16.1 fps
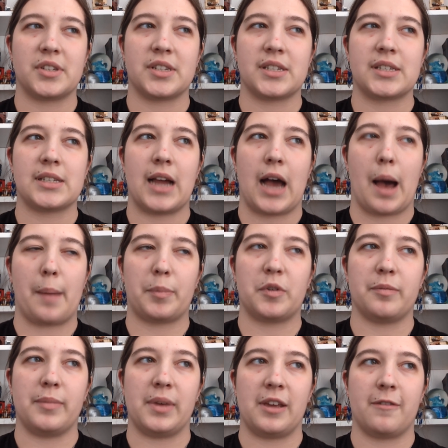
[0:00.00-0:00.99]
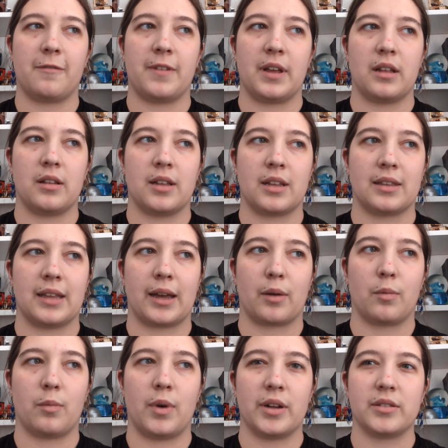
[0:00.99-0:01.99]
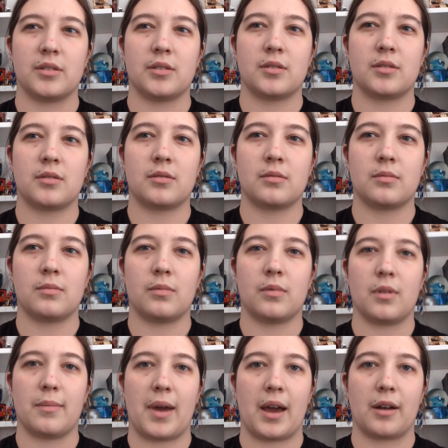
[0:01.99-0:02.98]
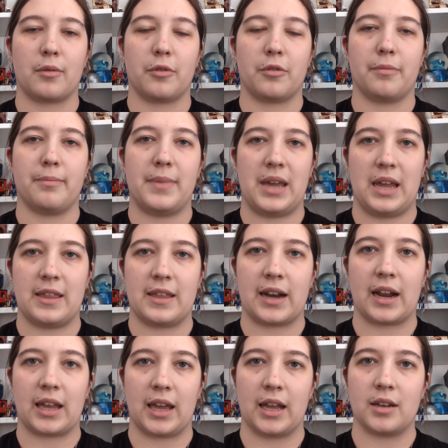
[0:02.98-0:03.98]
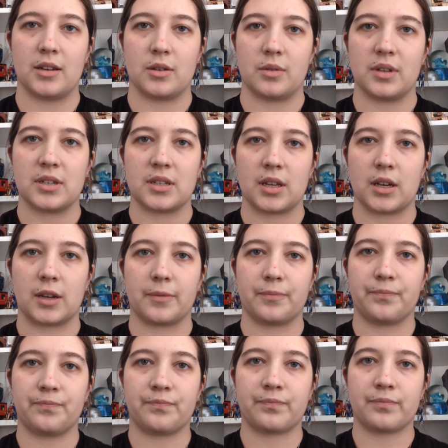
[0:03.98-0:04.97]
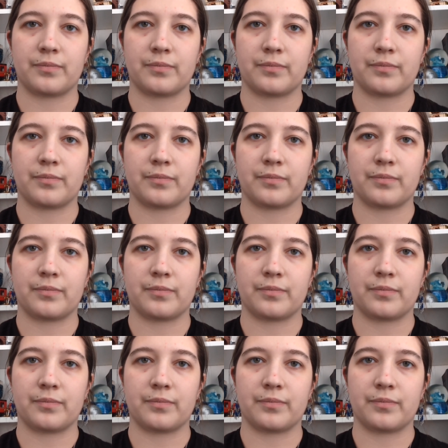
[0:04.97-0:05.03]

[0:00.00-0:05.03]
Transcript: have stopped me feeling like, what's the matter with me that I can't do this thing?